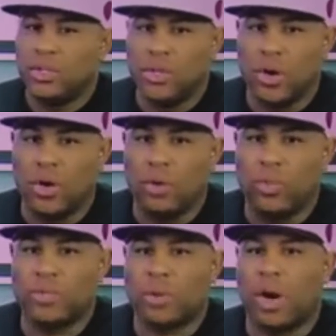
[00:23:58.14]
And
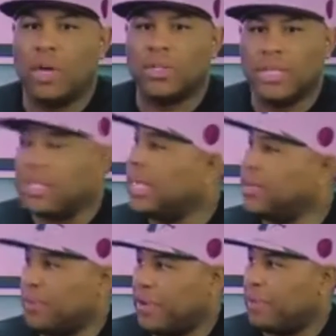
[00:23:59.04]
which parts he
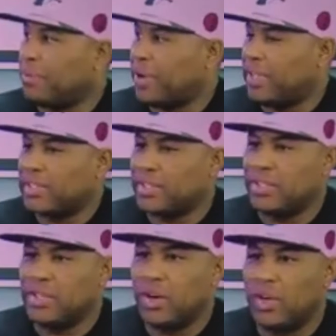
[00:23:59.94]
doesn't want to embrace.
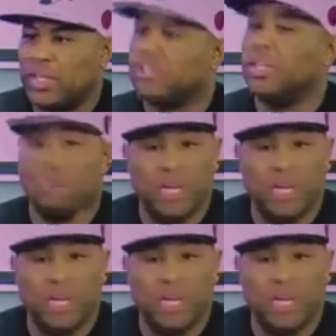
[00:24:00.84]
He's